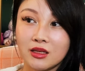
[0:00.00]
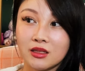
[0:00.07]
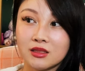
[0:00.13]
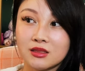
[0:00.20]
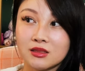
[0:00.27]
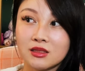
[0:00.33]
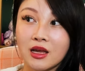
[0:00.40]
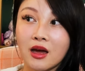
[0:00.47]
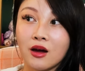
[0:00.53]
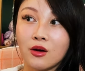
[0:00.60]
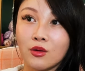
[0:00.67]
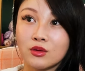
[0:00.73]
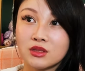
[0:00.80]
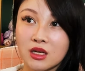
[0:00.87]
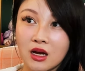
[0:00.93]
it is
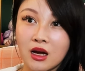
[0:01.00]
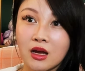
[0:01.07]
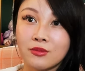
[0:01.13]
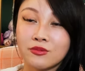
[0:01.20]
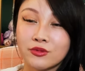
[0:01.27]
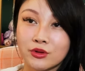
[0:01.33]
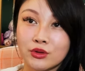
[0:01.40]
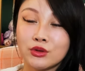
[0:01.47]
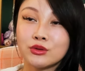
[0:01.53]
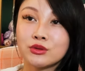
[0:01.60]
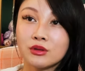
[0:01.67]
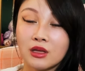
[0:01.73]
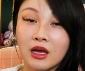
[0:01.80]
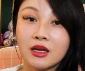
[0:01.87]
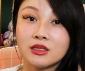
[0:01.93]
now time for you
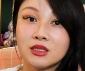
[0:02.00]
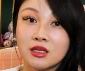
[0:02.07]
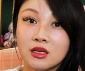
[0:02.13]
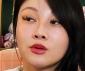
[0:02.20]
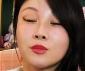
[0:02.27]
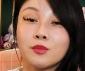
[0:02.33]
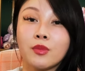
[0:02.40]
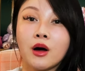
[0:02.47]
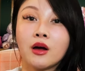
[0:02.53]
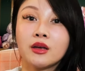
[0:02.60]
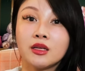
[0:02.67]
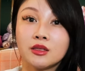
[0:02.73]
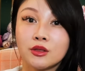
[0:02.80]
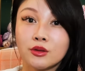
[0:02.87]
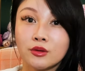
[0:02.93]
to let your
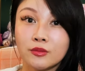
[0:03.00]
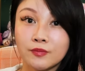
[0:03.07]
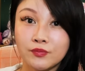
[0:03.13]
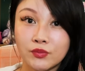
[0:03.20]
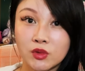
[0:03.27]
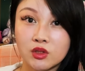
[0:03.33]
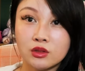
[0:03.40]
body know,